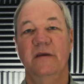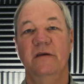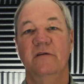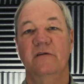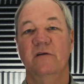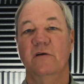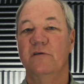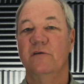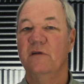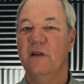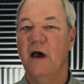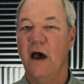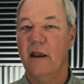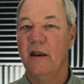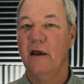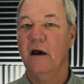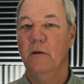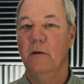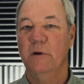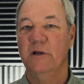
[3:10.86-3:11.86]
So it's
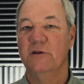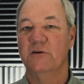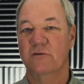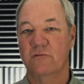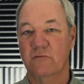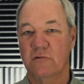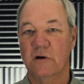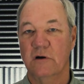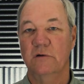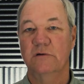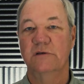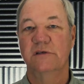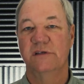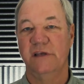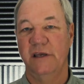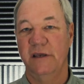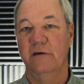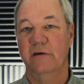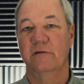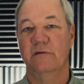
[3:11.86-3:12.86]
not how much gross
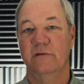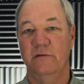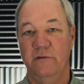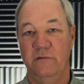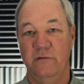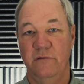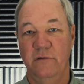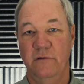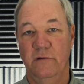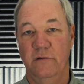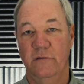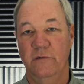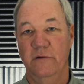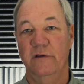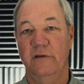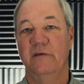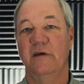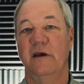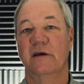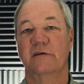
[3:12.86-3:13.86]
sales you do,
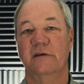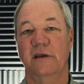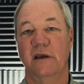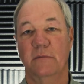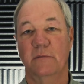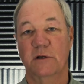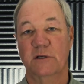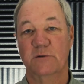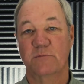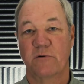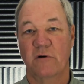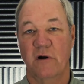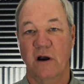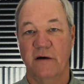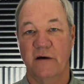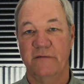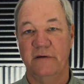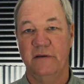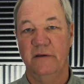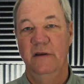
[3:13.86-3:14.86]
it's actually how much
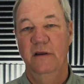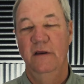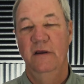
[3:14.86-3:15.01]
profit.